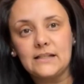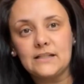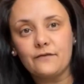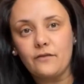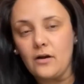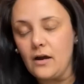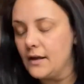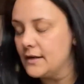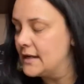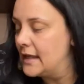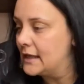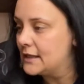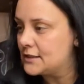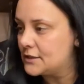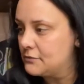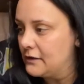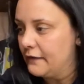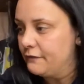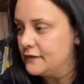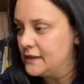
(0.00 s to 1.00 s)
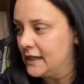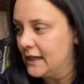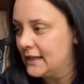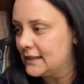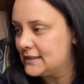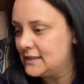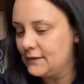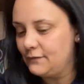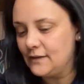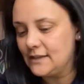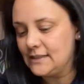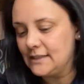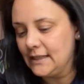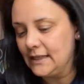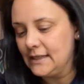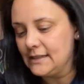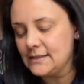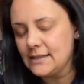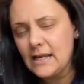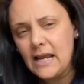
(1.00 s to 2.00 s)
for our next crafting
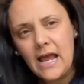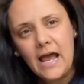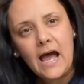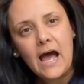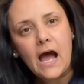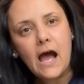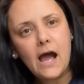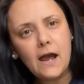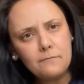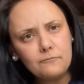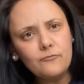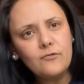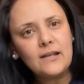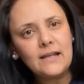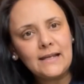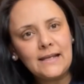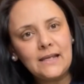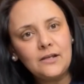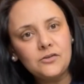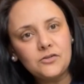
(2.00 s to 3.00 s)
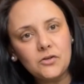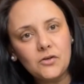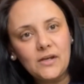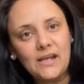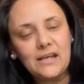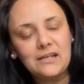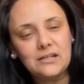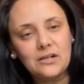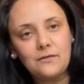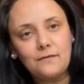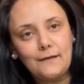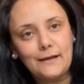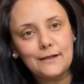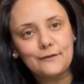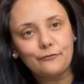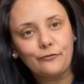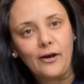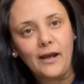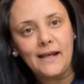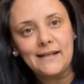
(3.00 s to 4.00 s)
activities. I'm really enjoying doing these
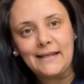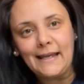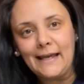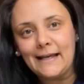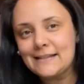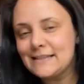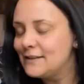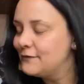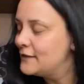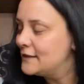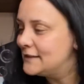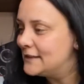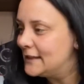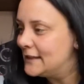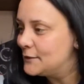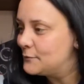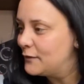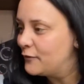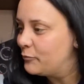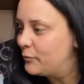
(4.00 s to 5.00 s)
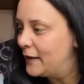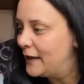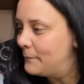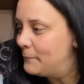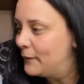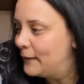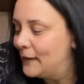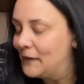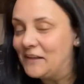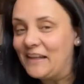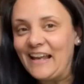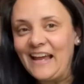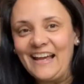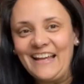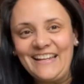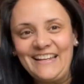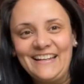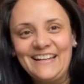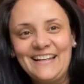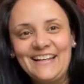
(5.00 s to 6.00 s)
Friday activities with people
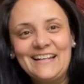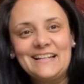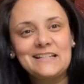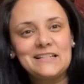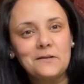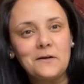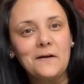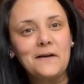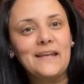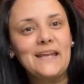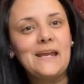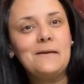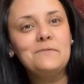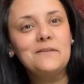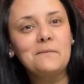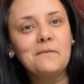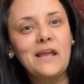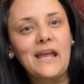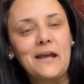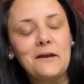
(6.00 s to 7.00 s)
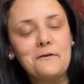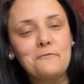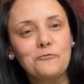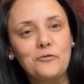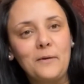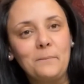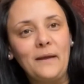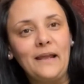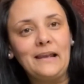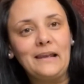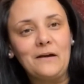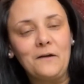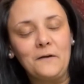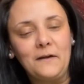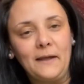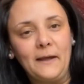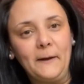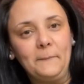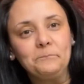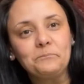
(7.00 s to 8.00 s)
online, so I'll keep them going for a bit
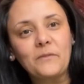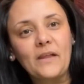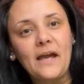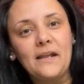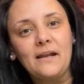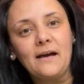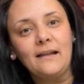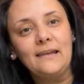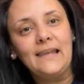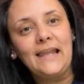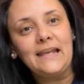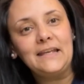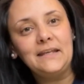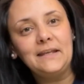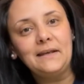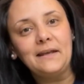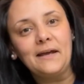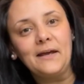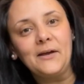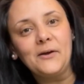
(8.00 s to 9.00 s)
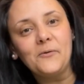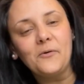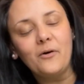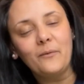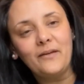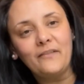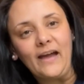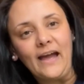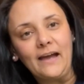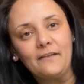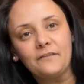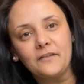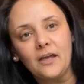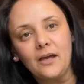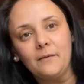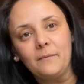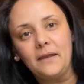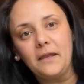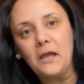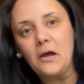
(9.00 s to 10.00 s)
longer and I'll let you know what we have
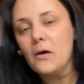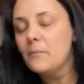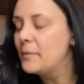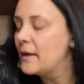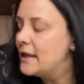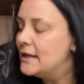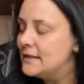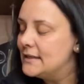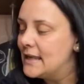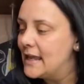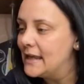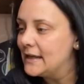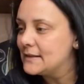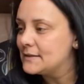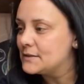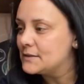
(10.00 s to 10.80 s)
coming up next